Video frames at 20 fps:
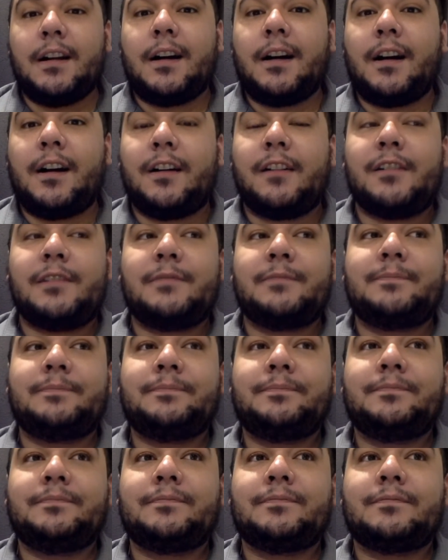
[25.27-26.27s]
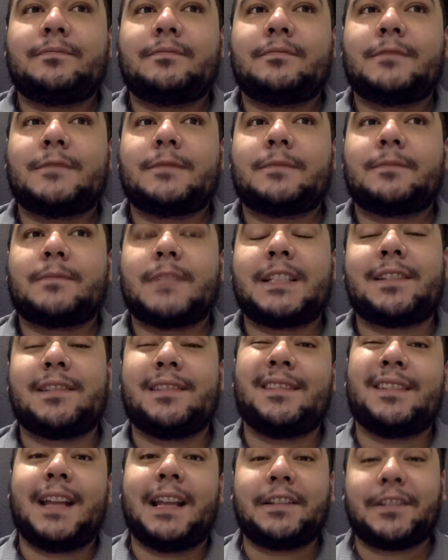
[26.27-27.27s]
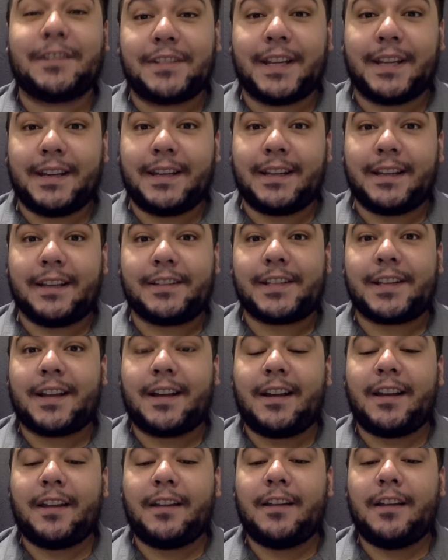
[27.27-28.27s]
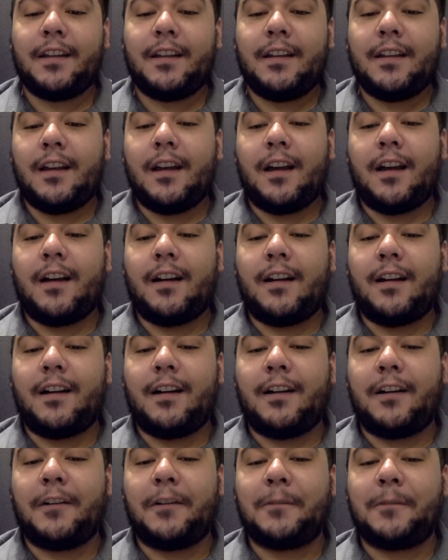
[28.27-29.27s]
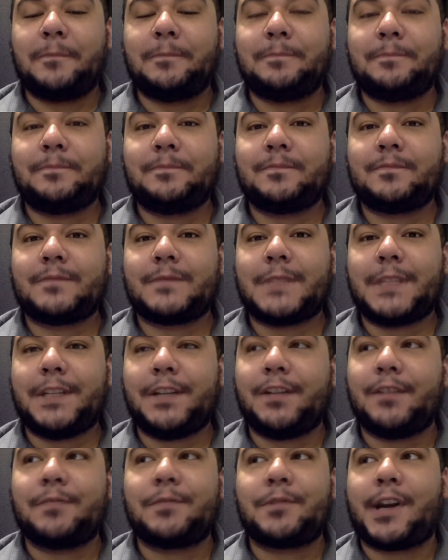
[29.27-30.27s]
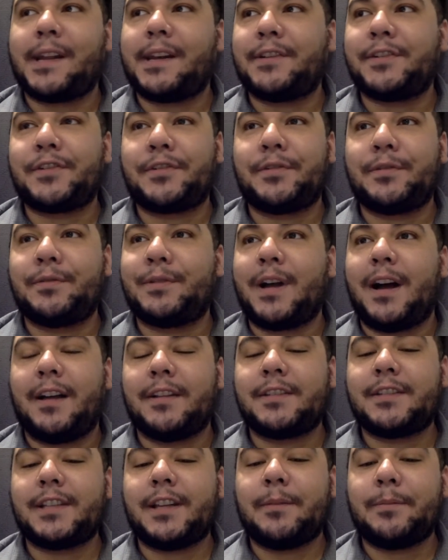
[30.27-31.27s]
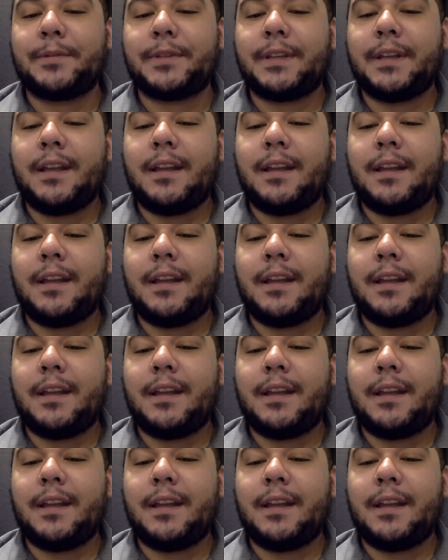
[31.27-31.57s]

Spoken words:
It's an entertaining isekai. Tried and true concept.